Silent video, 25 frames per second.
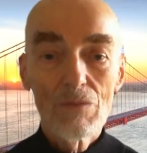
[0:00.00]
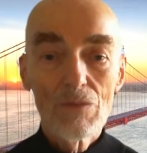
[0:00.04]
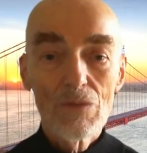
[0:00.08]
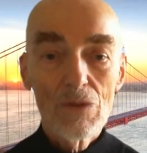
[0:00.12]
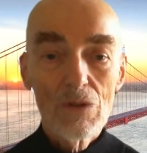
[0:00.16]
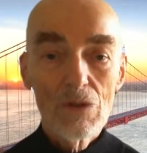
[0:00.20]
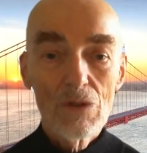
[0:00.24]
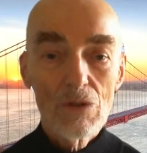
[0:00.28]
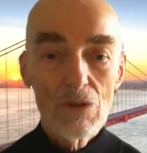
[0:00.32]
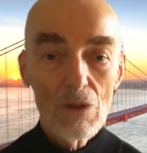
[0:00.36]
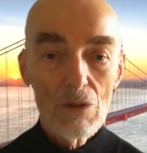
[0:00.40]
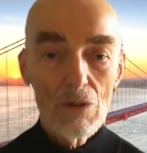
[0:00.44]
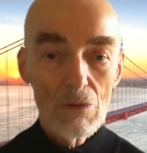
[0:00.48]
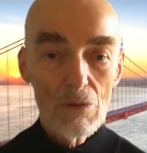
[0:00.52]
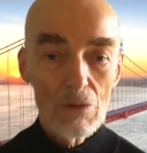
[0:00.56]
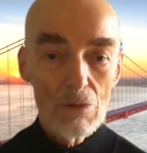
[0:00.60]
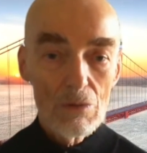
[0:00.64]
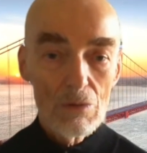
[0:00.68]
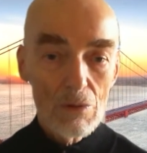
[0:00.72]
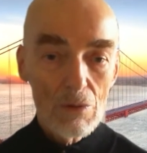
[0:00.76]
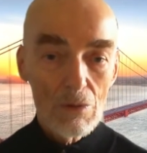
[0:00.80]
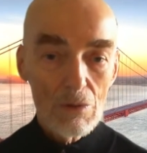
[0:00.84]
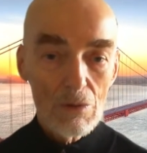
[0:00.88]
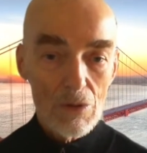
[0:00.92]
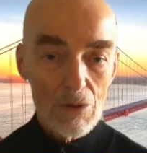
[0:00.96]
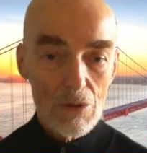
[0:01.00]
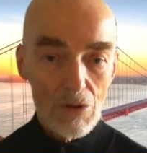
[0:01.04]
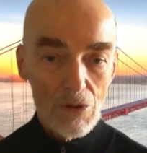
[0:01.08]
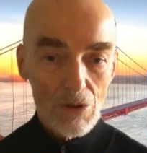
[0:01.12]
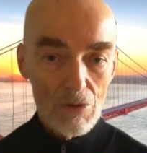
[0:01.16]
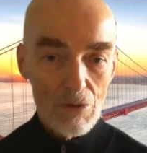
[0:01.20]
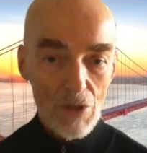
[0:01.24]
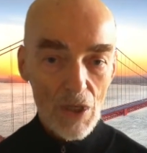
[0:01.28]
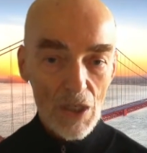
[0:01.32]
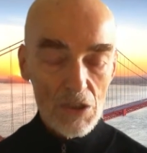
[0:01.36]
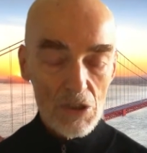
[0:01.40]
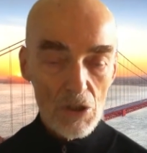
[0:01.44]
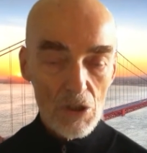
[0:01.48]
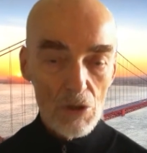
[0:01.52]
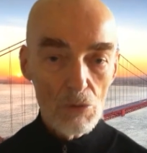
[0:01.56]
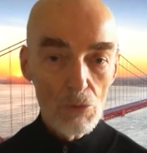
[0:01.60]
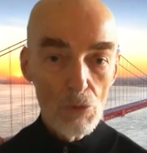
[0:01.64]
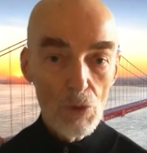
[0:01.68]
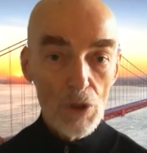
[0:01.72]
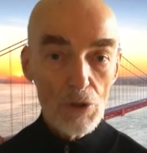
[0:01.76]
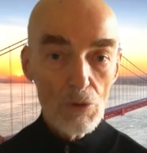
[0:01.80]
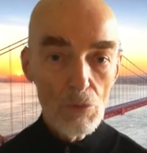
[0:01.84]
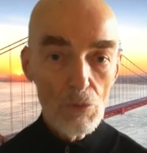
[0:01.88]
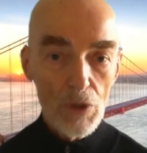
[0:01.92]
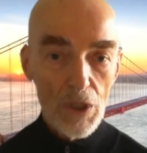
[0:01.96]
So that's
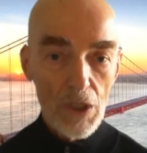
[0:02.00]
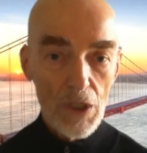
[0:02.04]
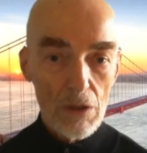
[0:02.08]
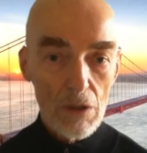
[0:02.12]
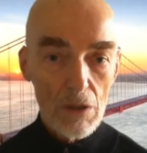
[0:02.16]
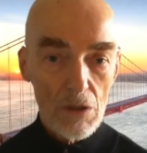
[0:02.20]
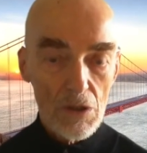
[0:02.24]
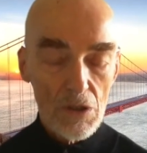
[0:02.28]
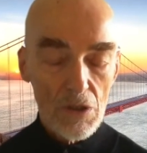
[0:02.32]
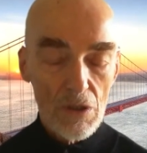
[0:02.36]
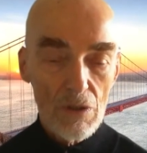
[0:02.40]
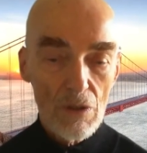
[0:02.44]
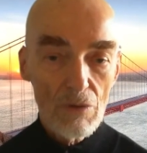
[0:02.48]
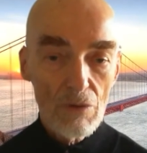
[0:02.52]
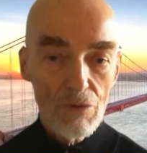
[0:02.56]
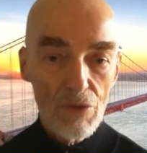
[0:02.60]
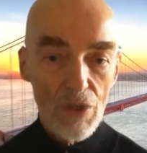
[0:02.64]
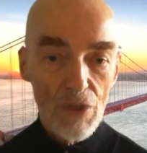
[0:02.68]
one weakness of